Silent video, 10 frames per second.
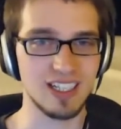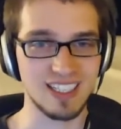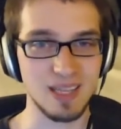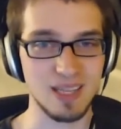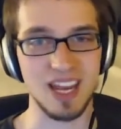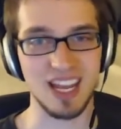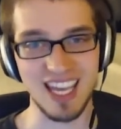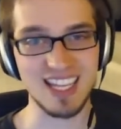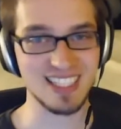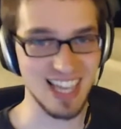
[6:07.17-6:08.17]
Except that I
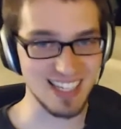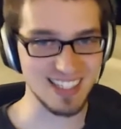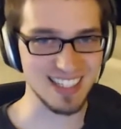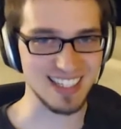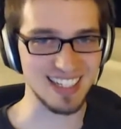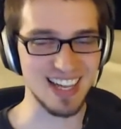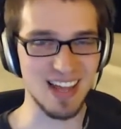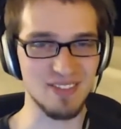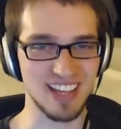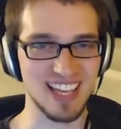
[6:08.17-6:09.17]
can't test it
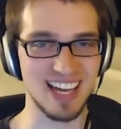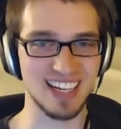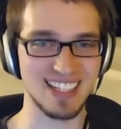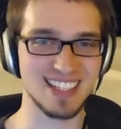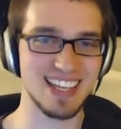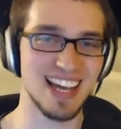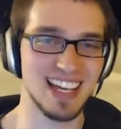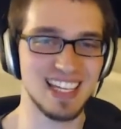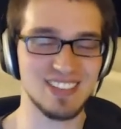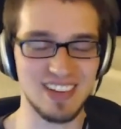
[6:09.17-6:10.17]
because
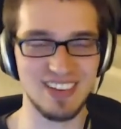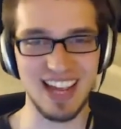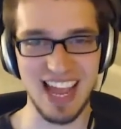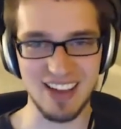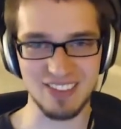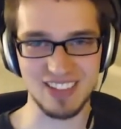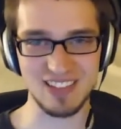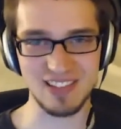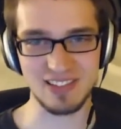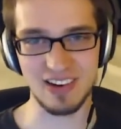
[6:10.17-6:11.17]
even though I have the
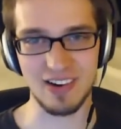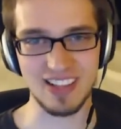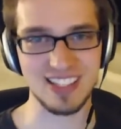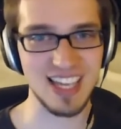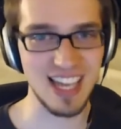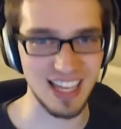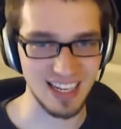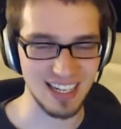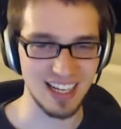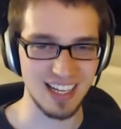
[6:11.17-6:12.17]
new OS X,